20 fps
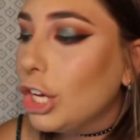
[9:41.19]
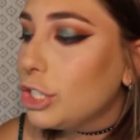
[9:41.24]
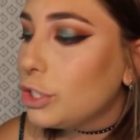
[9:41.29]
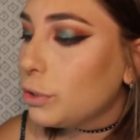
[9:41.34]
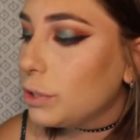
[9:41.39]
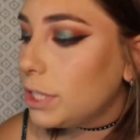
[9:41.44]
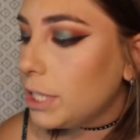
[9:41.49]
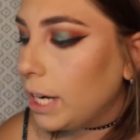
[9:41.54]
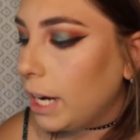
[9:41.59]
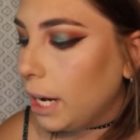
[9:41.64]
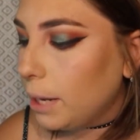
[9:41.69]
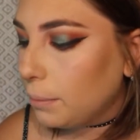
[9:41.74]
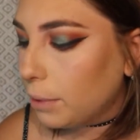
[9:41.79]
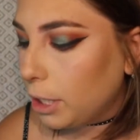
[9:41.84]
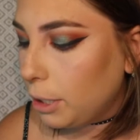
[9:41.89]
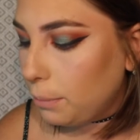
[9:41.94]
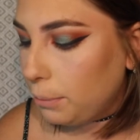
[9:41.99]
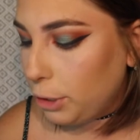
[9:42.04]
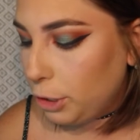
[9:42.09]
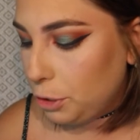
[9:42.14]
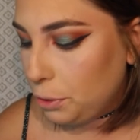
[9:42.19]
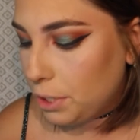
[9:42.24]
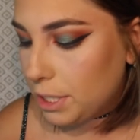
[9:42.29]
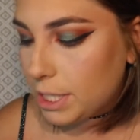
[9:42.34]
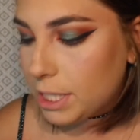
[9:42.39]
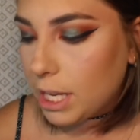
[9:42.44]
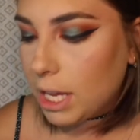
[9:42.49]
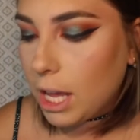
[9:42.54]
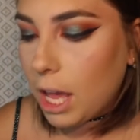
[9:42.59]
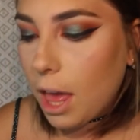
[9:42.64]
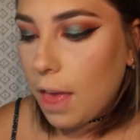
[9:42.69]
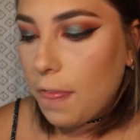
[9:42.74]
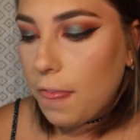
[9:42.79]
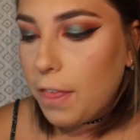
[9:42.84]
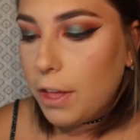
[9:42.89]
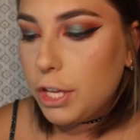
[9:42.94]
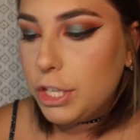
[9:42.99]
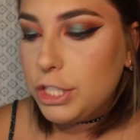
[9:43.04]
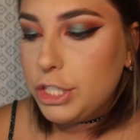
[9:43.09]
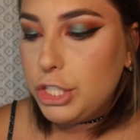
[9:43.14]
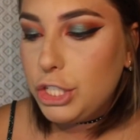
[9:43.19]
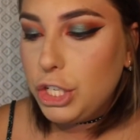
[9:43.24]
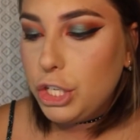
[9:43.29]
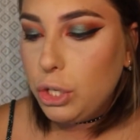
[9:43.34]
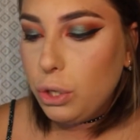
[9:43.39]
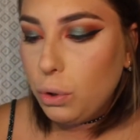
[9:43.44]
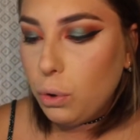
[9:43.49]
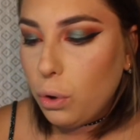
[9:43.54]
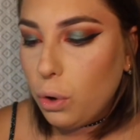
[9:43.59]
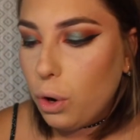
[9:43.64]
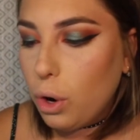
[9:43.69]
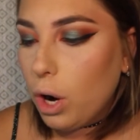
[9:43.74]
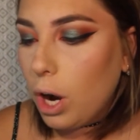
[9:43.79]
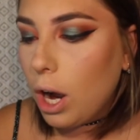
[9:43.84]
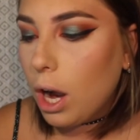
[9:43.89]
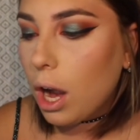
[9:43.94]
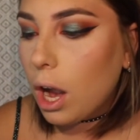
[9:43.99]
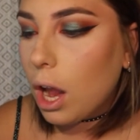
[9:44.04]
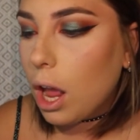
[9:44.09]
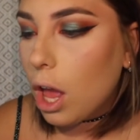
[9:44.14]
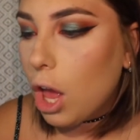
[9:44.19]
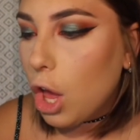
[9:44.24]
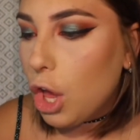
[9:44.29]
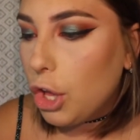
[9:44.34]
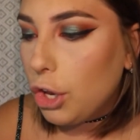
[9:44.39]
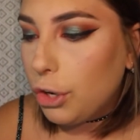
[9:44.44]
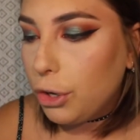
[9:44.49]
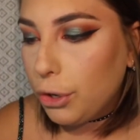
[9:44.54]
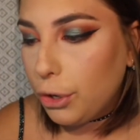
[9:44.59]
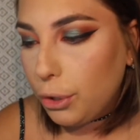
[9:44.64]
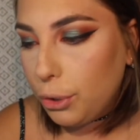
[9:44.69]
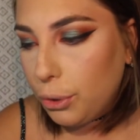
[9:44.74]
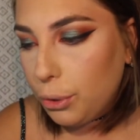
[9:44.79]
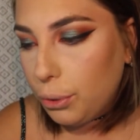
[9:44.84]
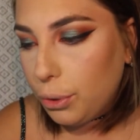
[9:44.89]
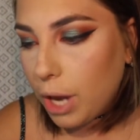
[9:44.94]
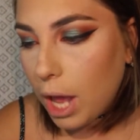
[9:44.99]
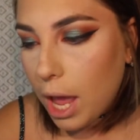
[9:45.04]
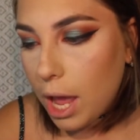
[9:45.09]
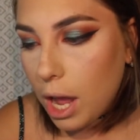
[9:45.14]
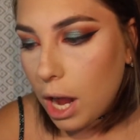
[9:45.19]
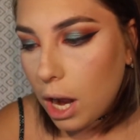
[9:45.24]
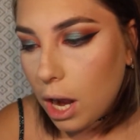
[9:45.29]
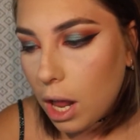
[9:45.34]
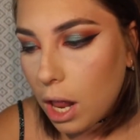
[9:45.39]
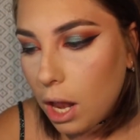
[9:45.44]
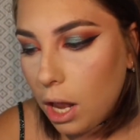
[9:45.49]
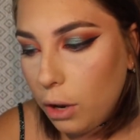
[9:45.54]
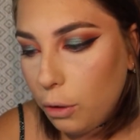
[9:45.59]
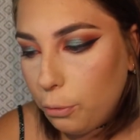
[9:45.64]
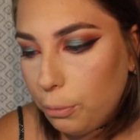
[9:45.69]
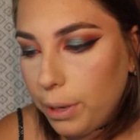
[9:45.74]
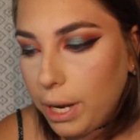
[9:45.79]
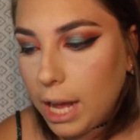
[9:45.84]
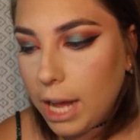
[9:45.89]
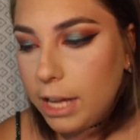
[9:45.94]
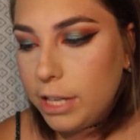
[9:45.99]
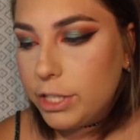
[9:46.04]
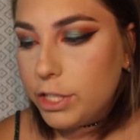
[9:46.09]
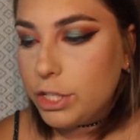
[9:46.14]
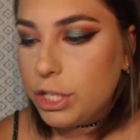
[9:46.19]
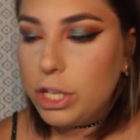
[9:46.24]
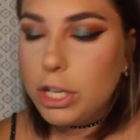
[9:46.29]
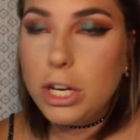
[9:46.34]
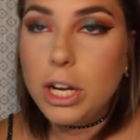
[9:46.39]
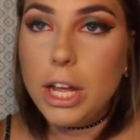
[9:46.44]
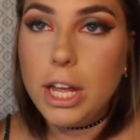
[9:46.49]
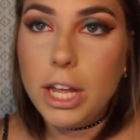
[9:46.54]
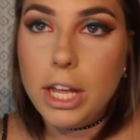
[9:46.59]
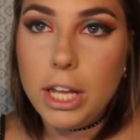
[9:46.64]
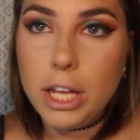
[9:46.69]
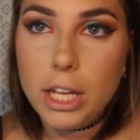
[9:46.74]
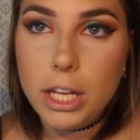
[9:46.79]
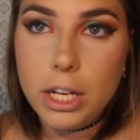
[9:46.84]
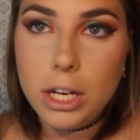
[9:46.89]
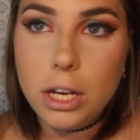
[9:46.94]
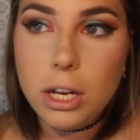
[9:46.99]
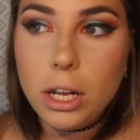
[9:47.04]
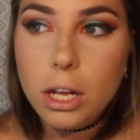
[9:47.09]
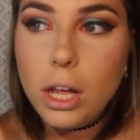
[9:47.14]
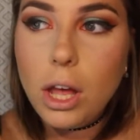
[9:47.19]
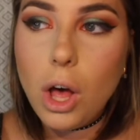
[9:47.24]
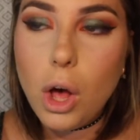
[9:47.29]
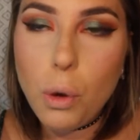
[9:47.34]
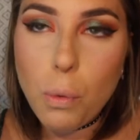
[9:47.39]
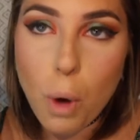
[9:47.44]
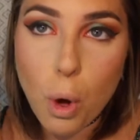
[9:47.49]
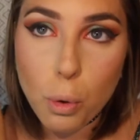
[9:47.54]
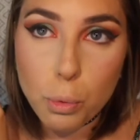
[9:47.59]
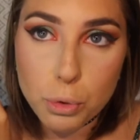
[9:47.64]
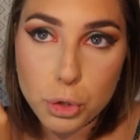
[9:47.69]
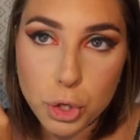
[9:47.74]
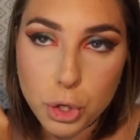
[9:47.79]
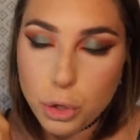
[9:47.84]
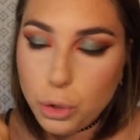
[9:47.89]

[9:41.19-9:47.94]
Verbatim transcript: So today I'm going to be using the Dior Nude Air Luminizer in zero zero